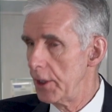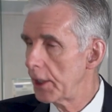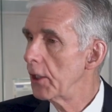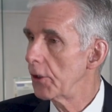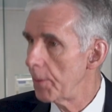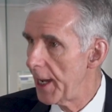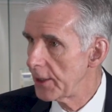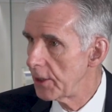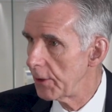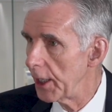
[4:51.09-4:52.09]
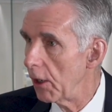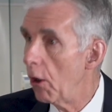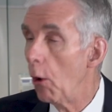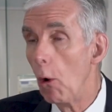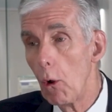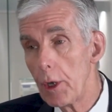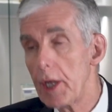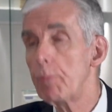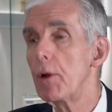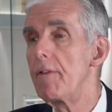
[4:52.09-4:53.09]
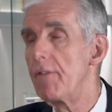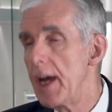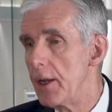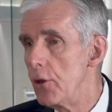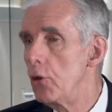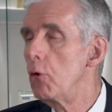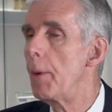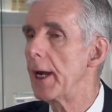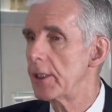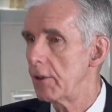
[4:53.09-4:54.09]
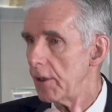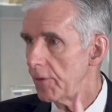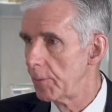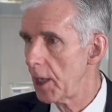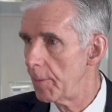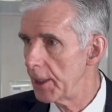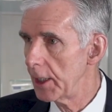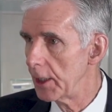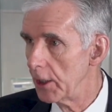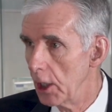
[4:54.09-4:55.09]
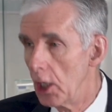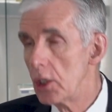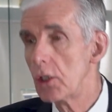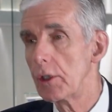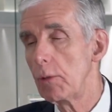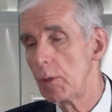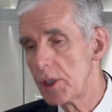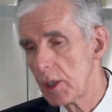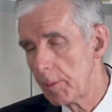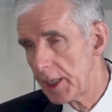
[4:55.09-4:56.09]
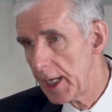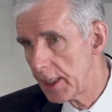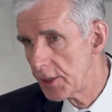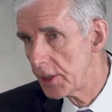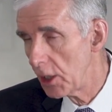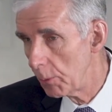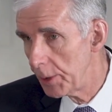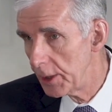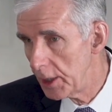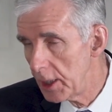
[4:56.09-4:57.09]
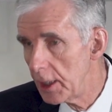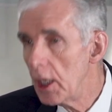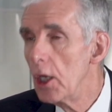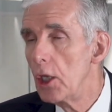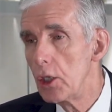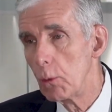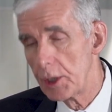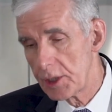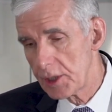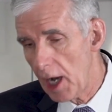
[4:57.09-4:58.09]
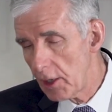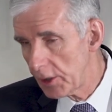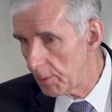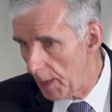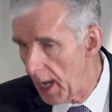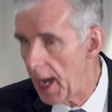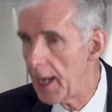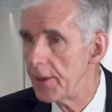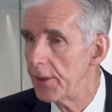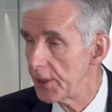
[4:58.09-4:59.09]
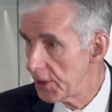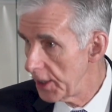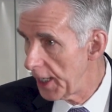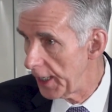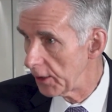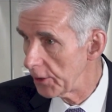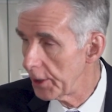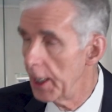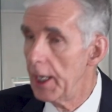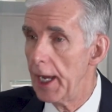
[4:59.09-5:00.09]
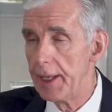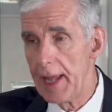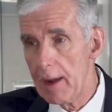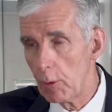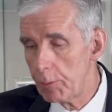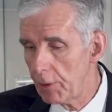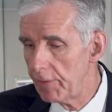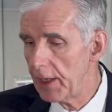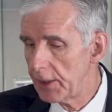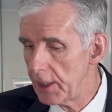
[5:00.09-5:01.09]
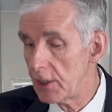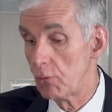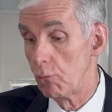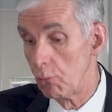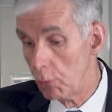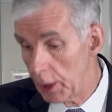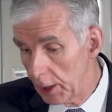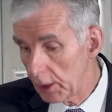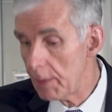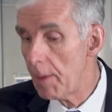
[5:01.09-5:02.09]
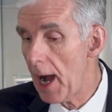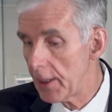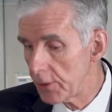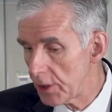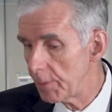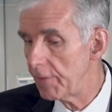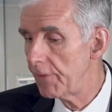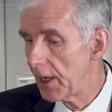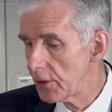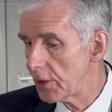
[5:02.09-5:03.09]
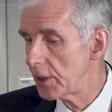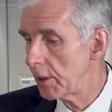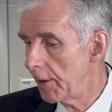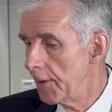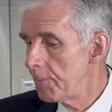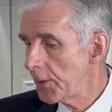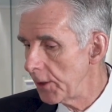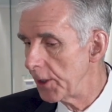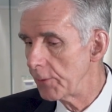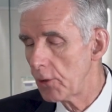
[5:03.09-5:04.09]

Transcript: you kill the bacteria. or you prevent new bacteria from coming in. So then when somebody has COPD, you would start them on this inhaler, and that would prevent these really bothersome infections that